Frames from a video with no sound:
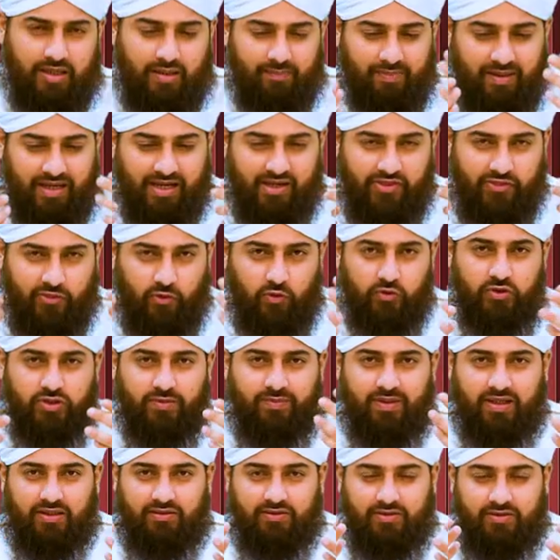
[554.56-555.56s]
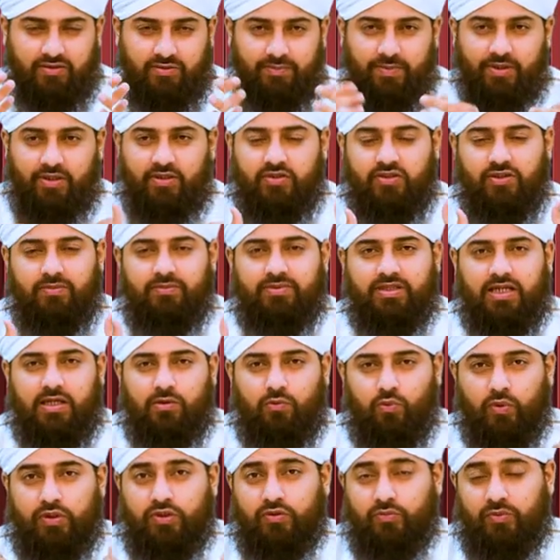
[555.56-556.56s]
I thought about this, because sometimes
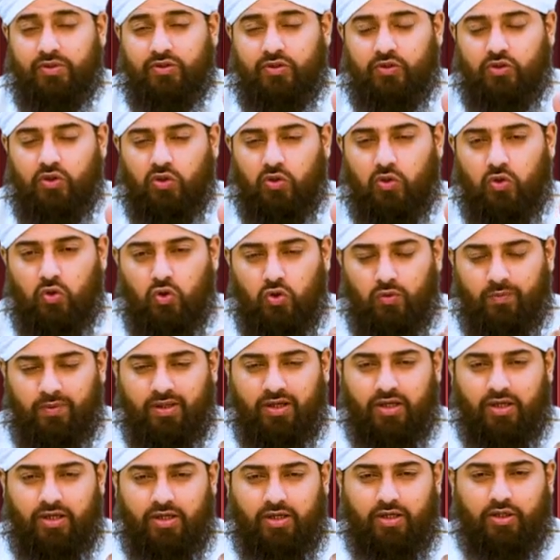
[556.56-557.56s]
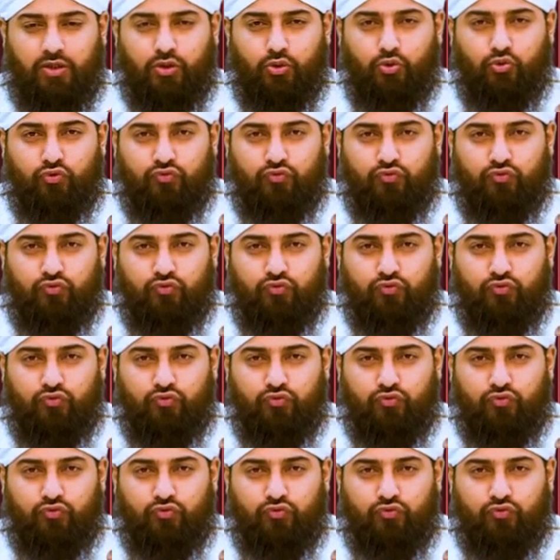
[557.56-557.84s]
when you, when you go home, you